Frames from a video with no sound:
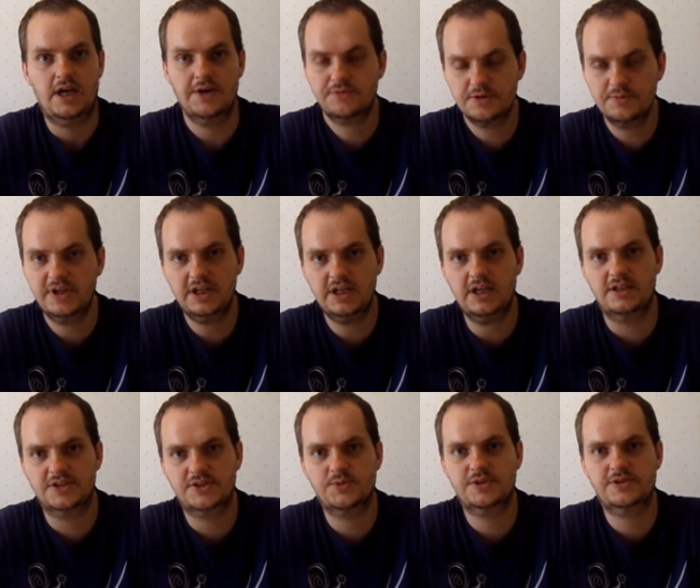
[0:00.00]
everybody
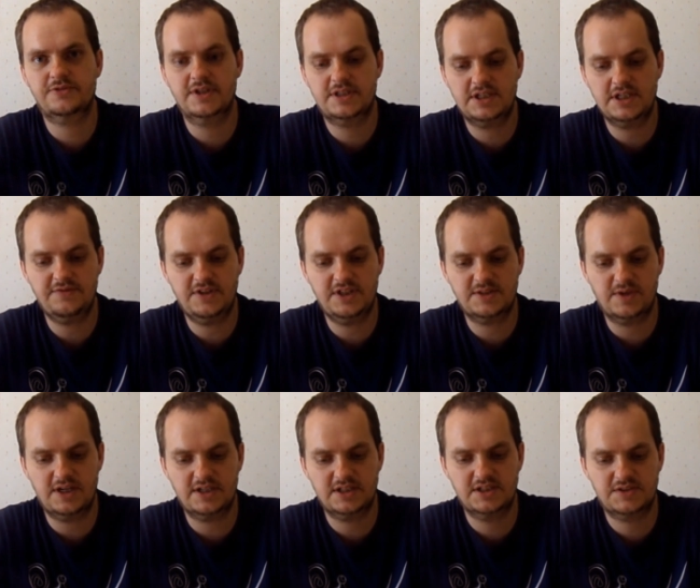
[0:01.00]
else was to receive these
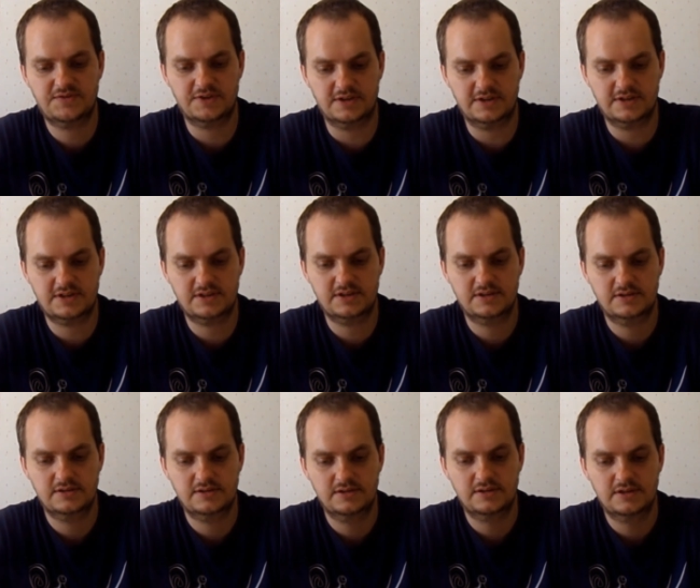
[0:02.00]
blessings first,
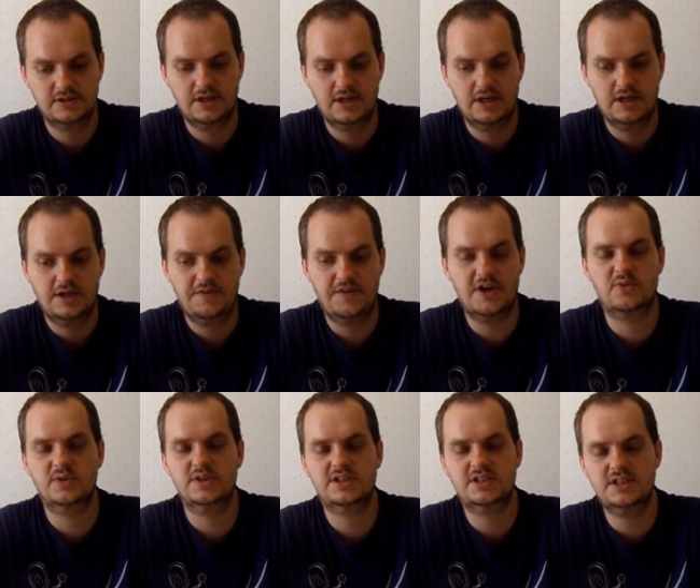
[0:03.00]

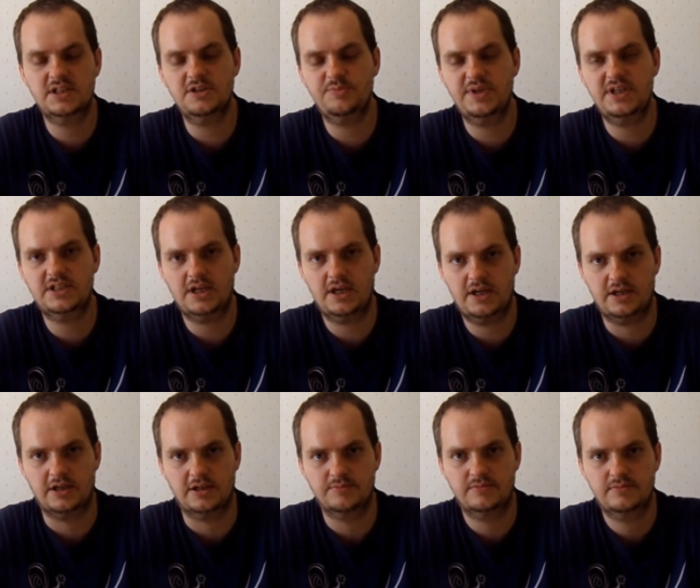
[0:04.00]
there would still be
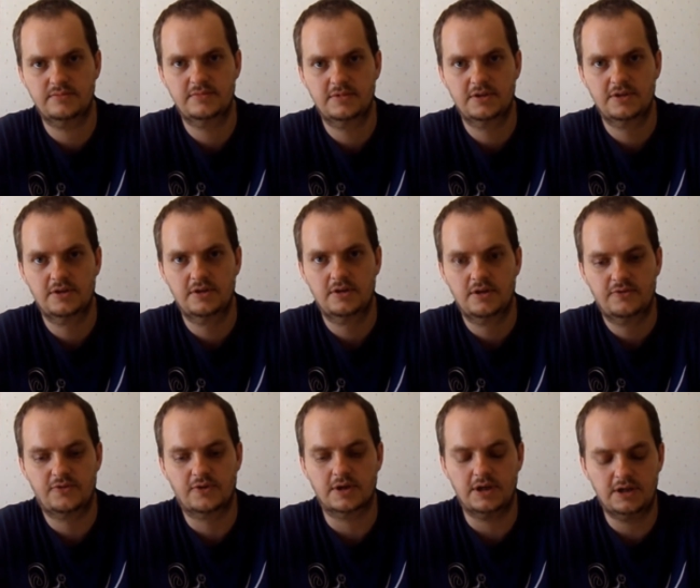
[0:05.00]
time
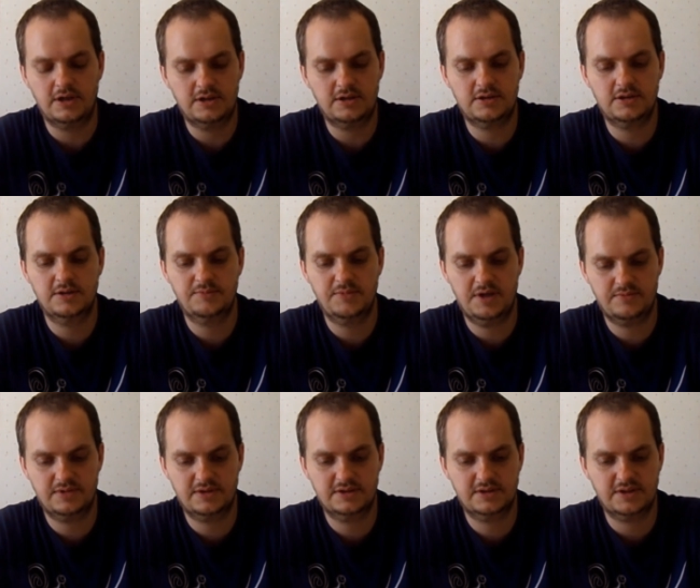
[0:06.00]
for all
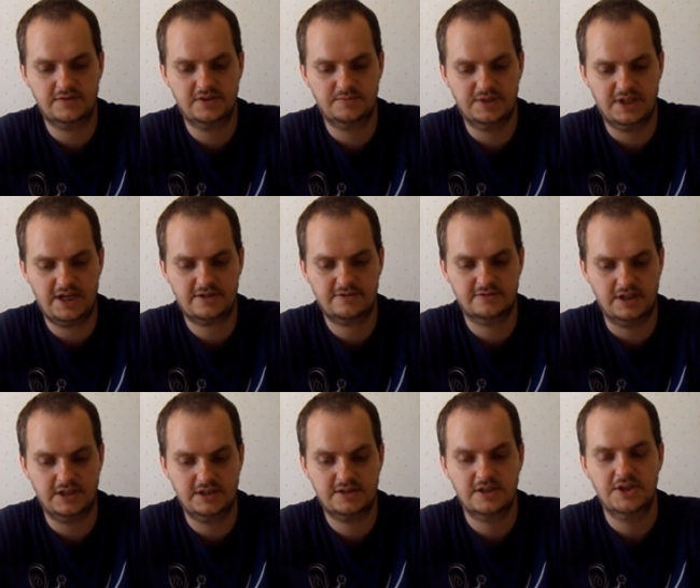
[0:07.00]
members of the black
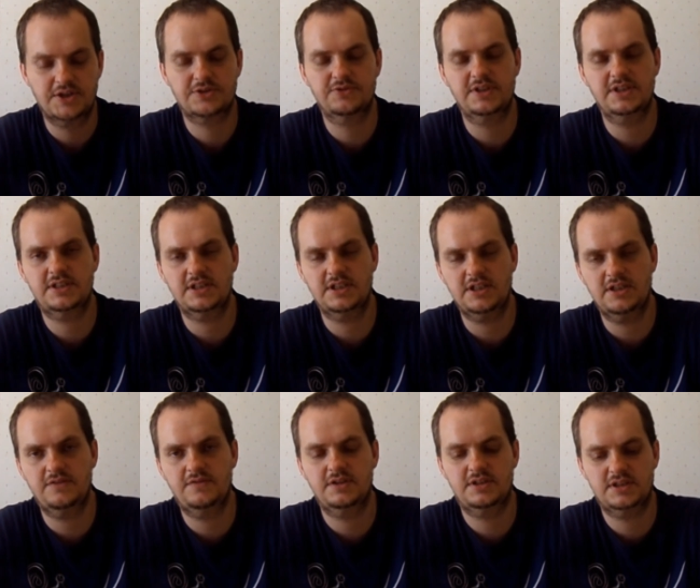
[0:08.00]
race to
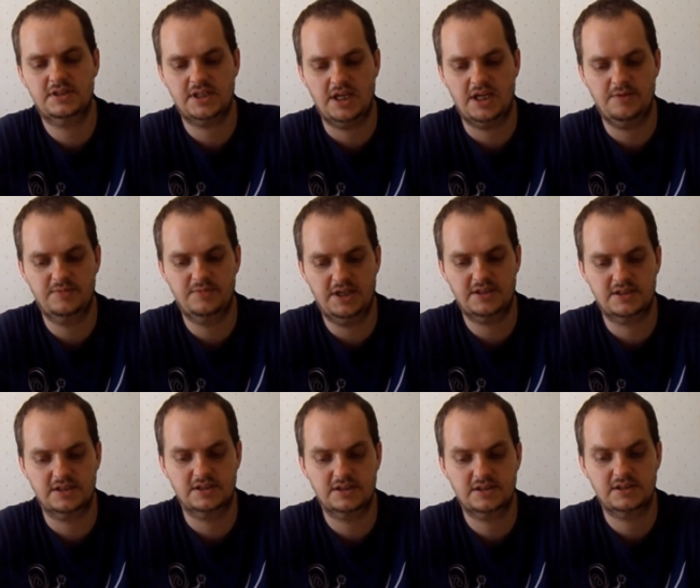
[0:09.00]
receive the same
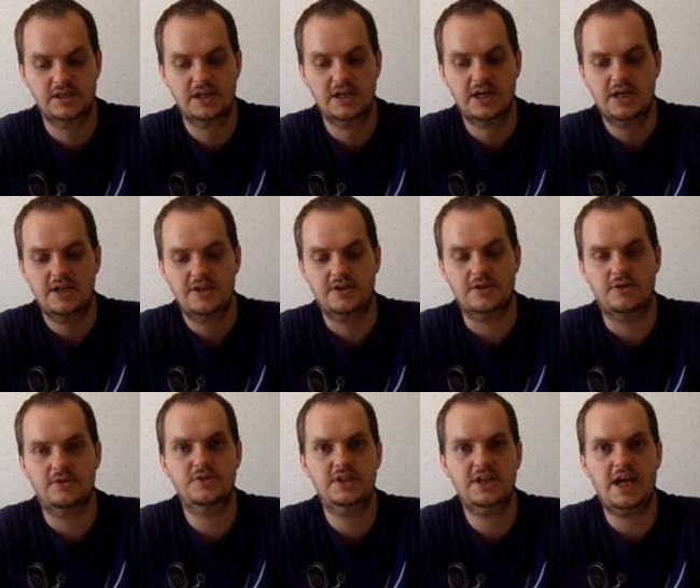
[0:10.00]
blessings. The
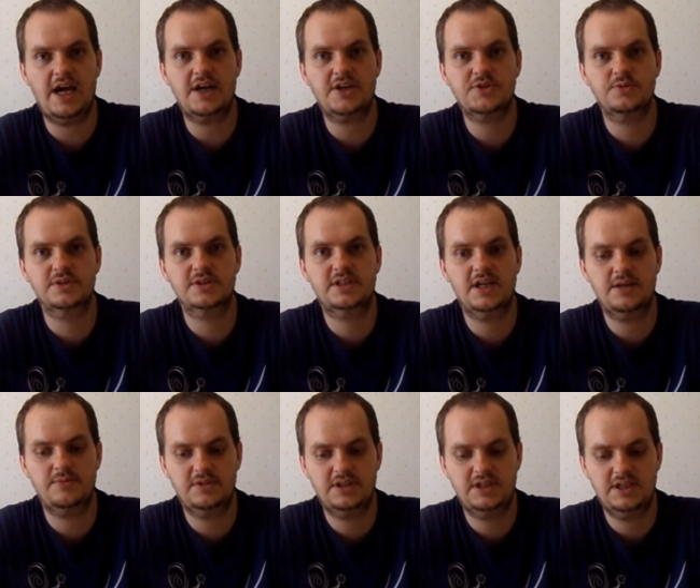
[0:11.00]
only actual
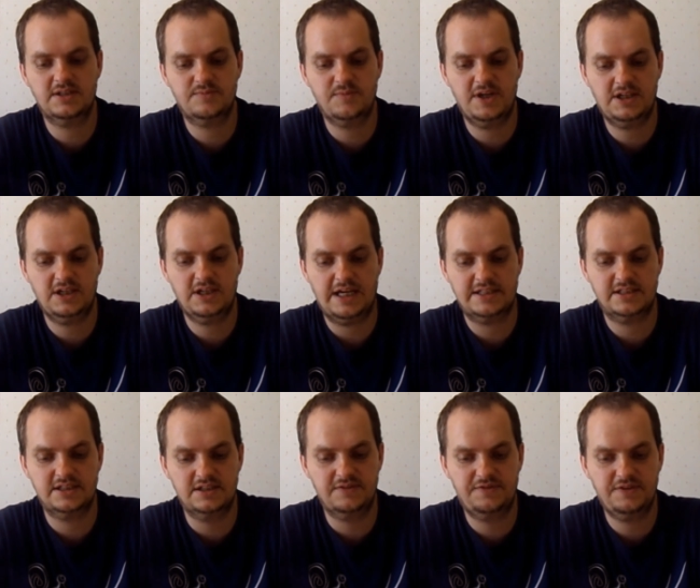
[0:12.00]
statement he is making
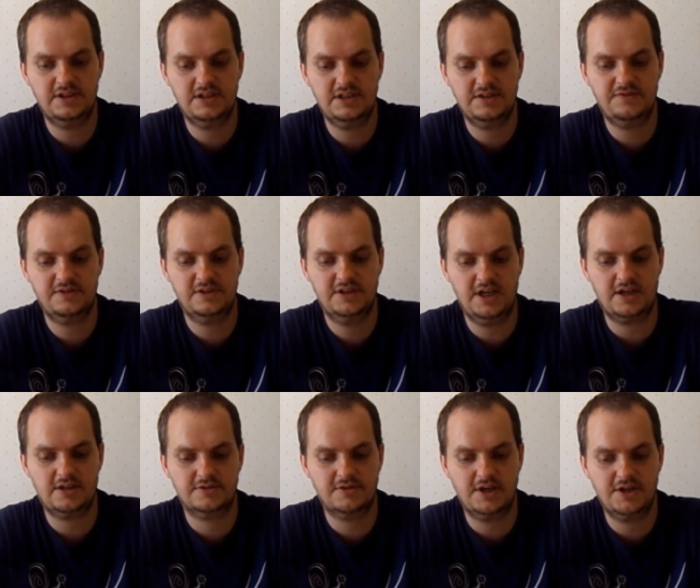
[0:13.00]
as a definitive
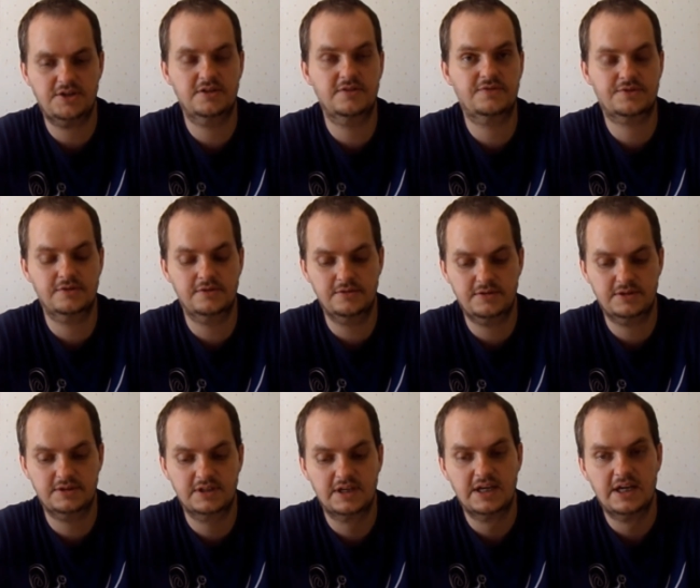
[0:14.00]
declaration of
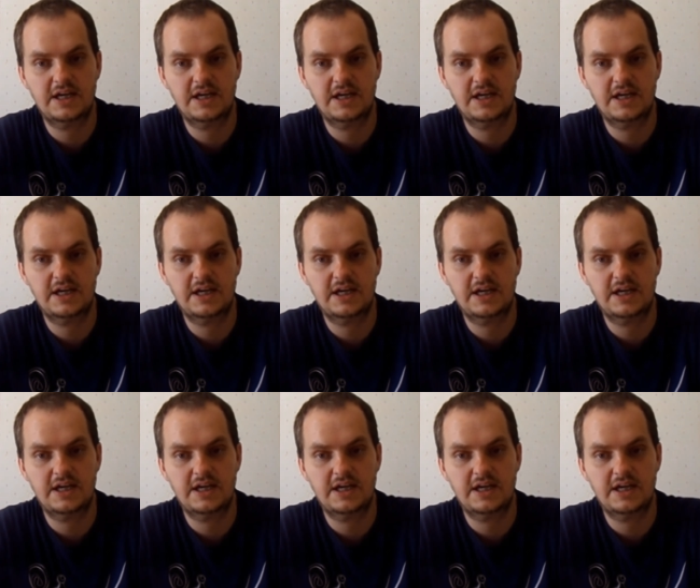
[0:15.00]
truth